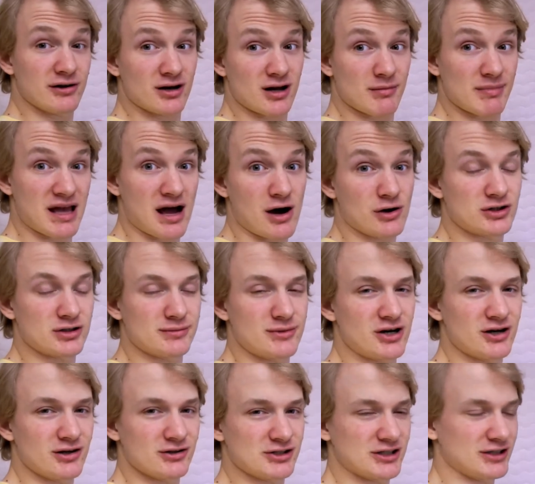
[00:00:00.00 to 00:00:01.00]
gonna be out
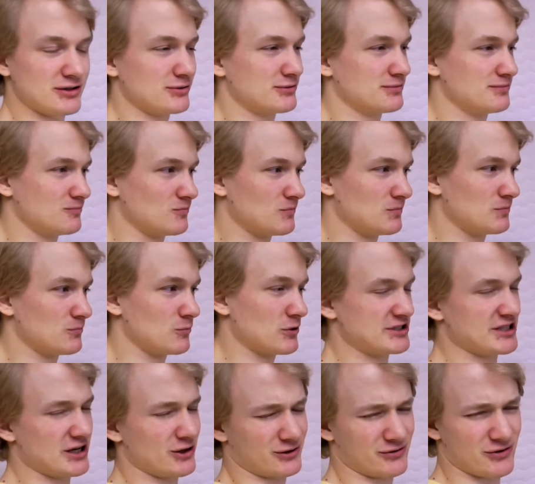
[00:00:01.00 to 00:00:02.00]
tomorrow, so
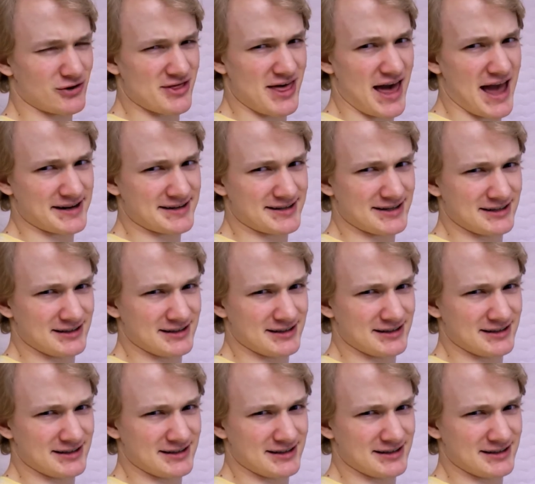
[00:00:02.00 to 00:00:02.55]
watch out for that.